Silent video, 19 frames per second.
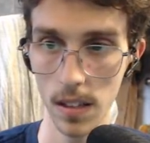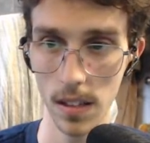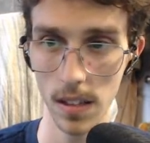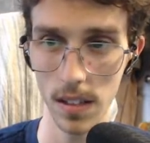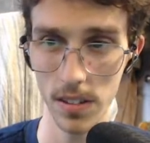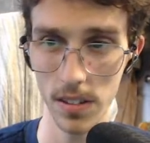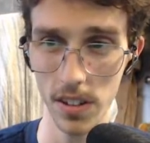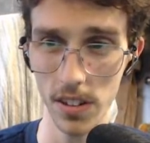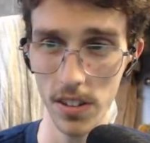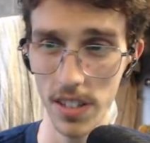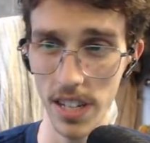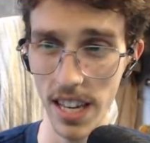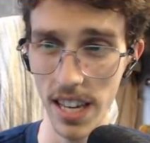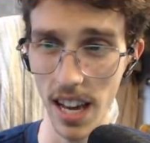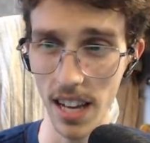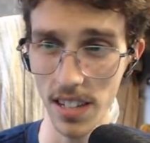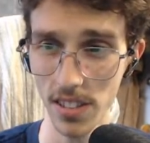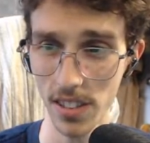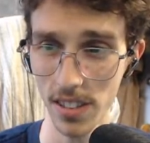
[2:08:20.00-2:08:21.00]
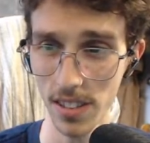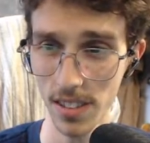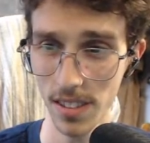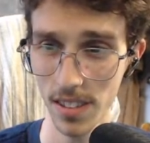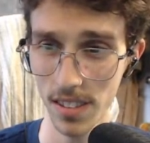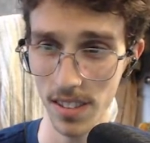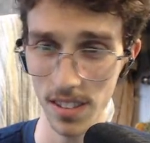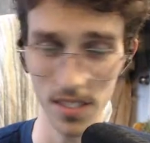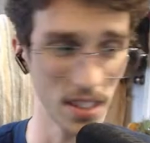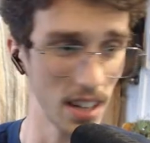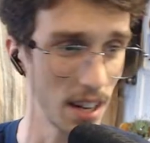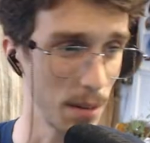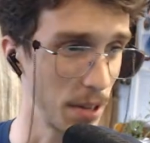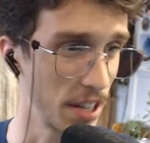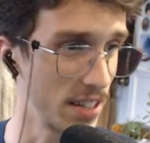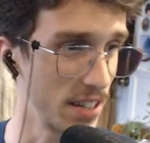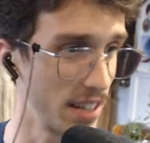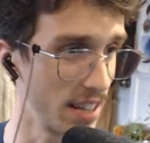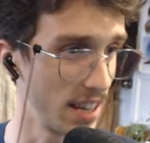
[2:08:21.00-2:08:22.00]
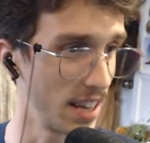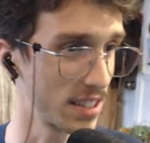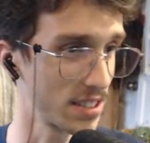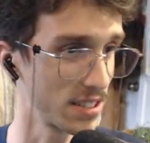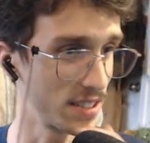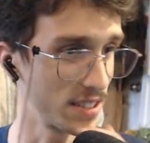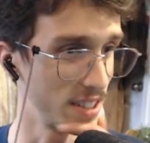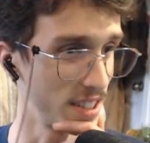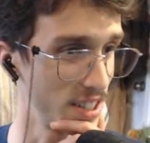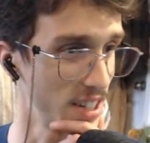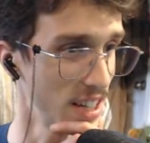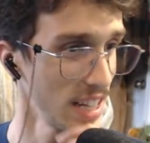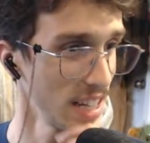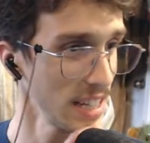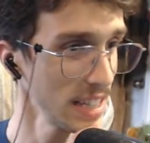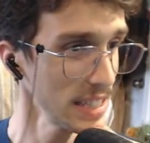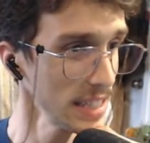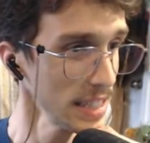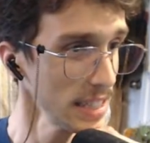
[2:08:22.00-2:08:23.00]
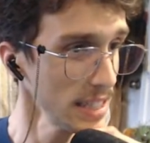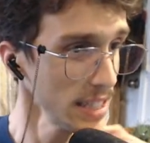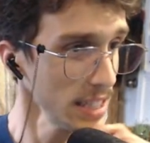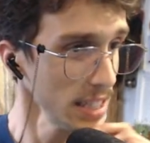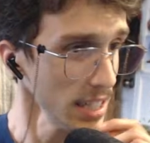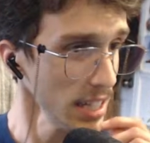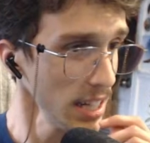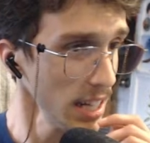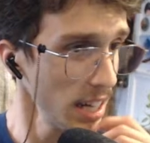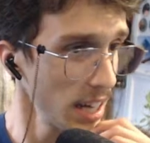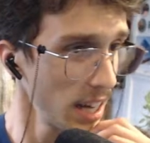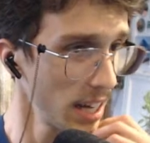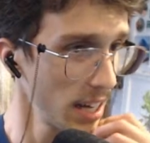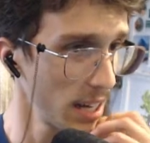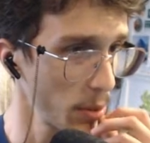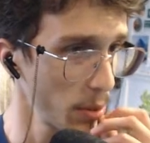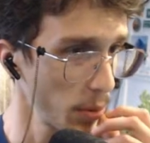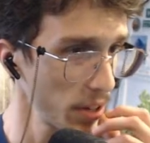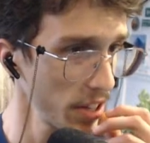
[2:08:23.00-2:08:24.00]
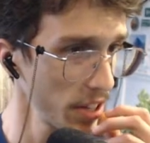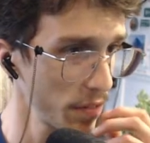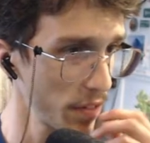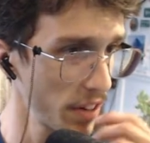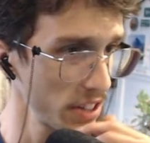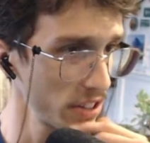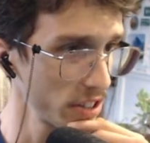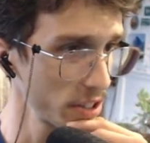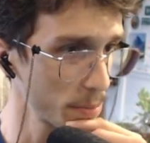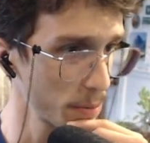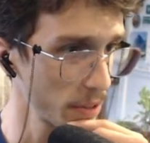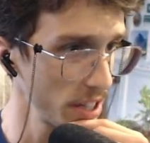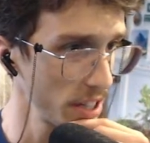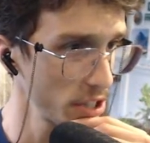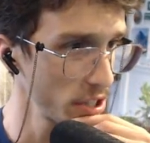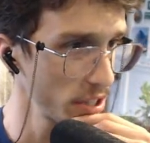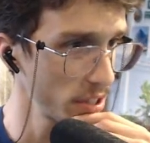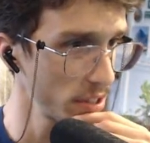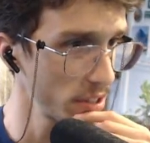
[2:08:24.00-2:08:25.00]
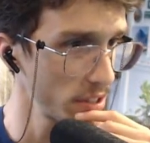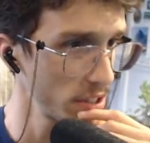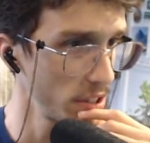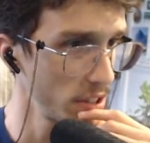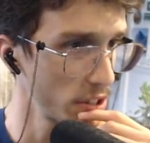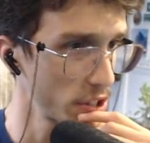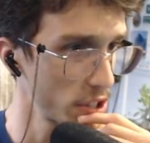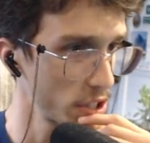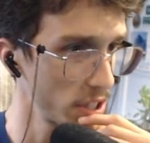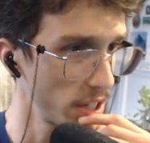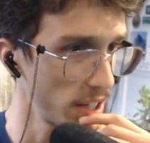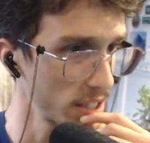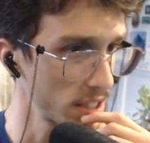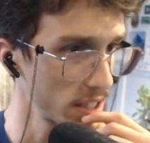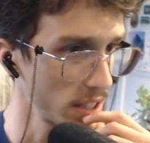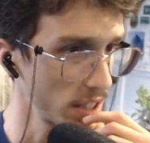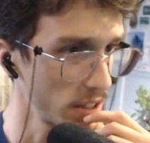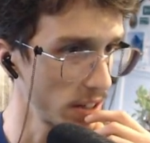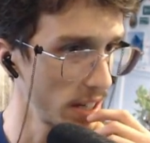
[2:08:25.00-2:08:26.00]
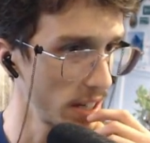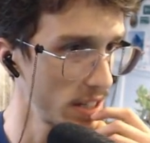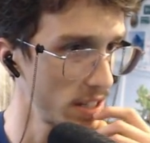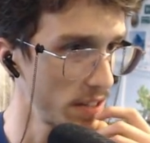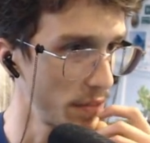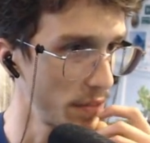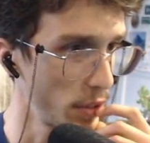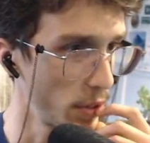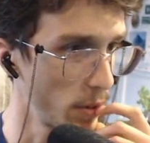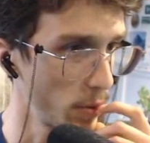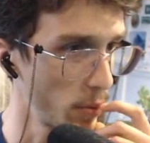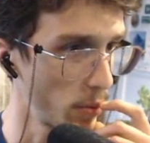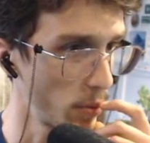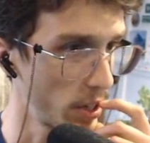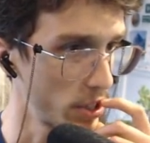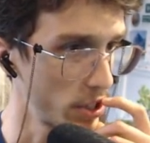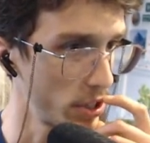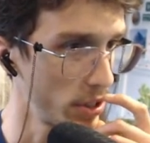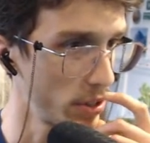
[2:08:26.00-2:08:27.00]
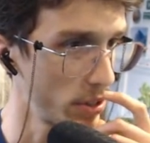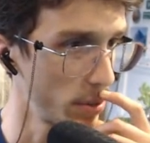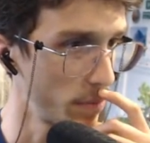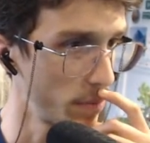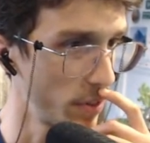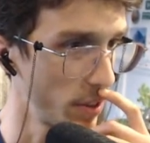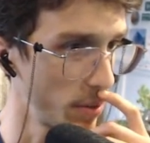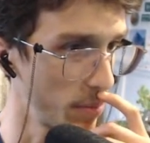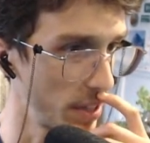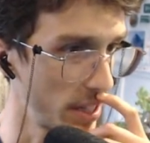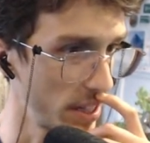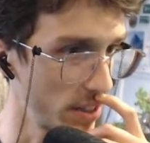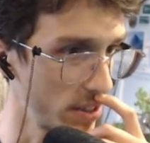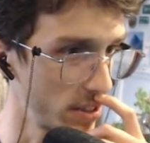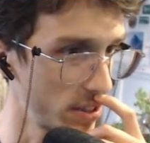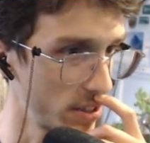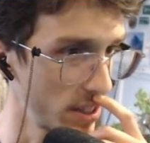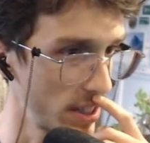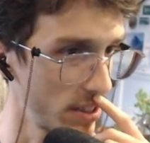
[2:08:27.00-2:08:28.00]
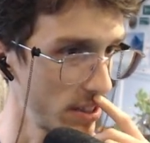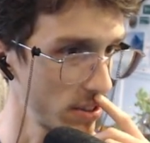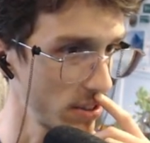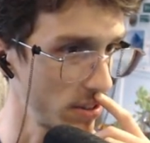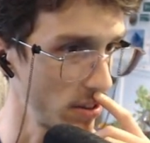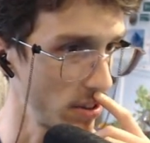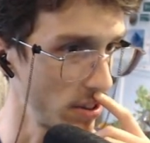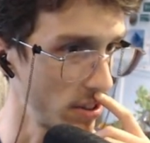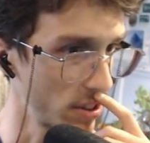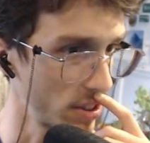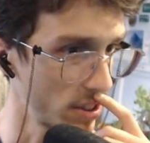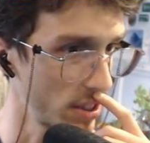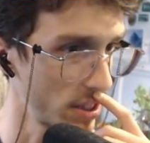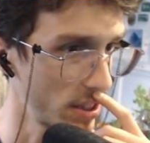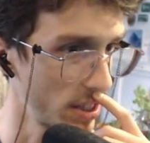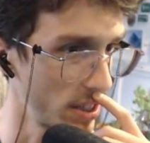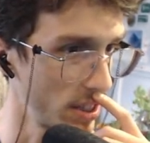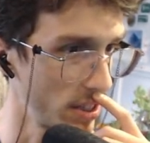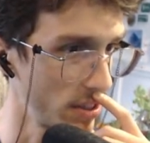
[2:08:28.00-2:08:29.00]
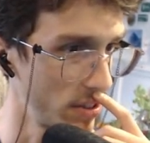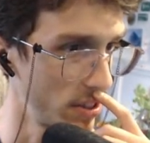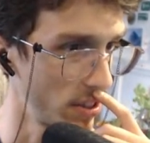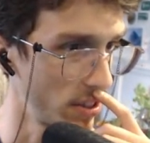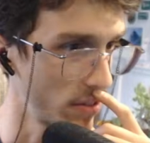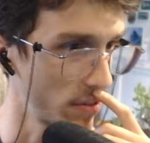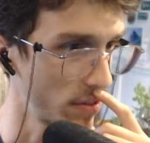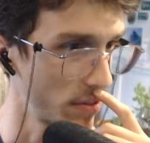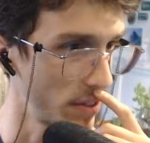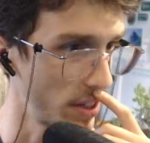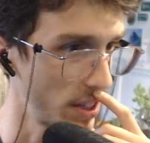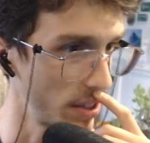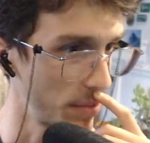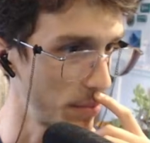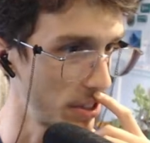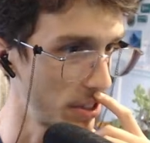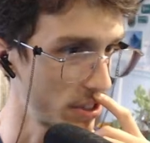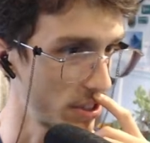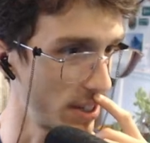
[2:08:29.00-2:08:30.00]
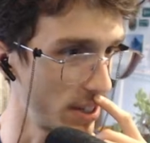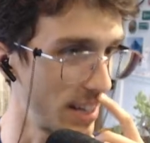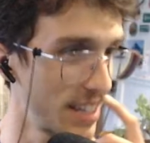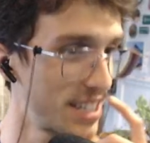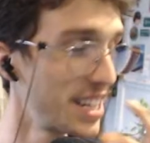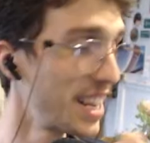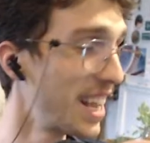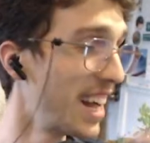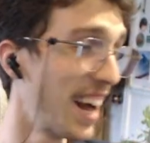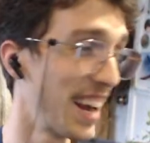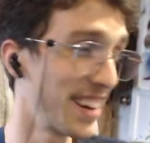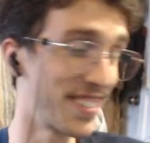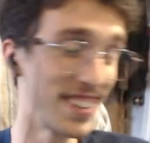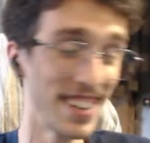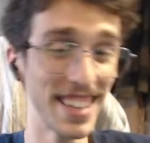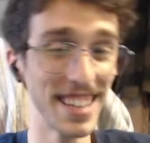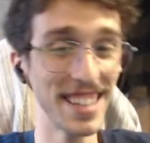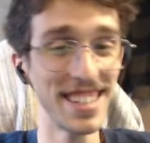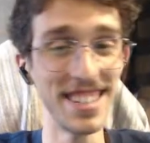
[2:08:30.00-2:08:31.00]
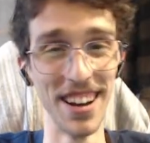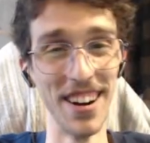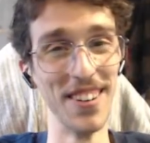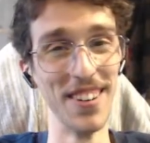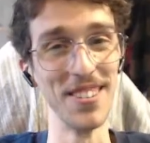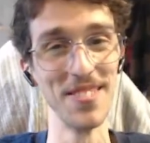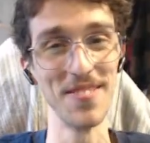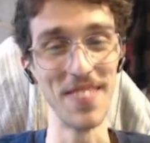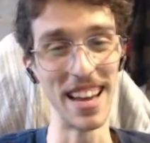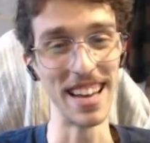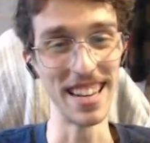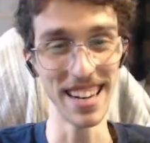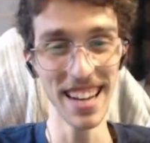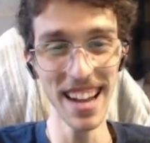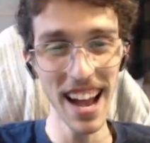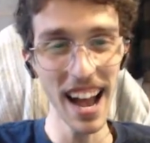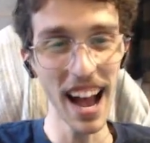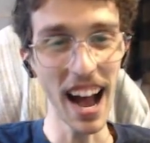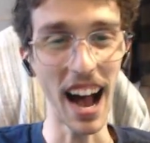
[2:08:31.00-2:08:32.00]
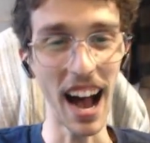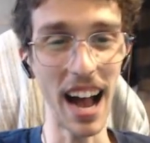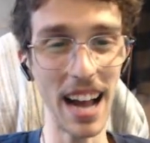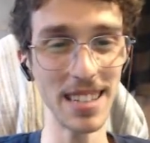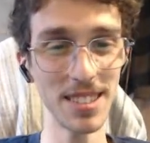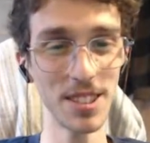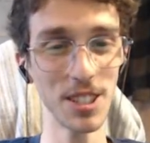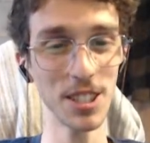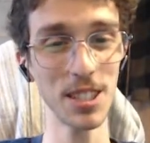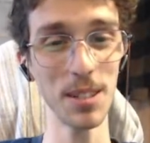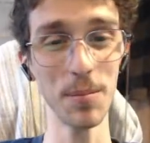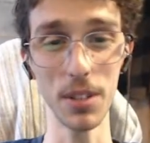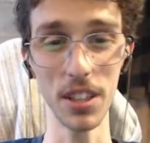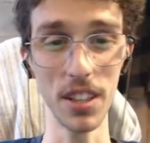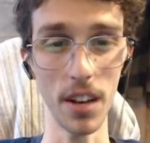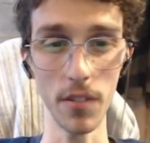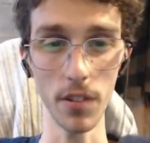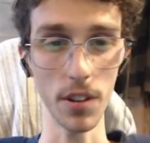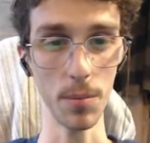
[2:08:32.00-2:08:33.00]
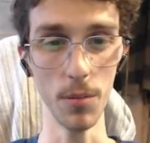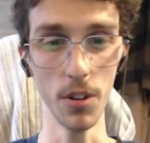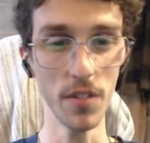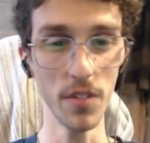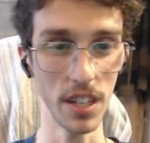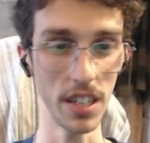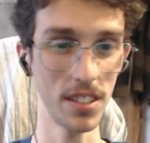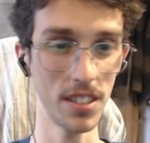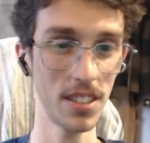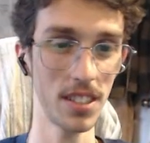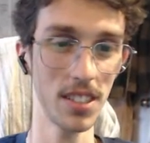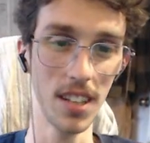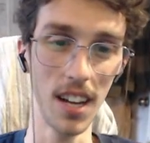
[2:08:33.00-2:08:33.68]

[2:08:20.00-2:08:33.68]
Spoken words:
Or de-esser. There's got to be a de-esser on here. Where do you find your inspiration to your shots and grades if you don't watch YouTube filmmakers? I also lurked that you don't follow much on IG. I really don't, man. I just am in love with movies.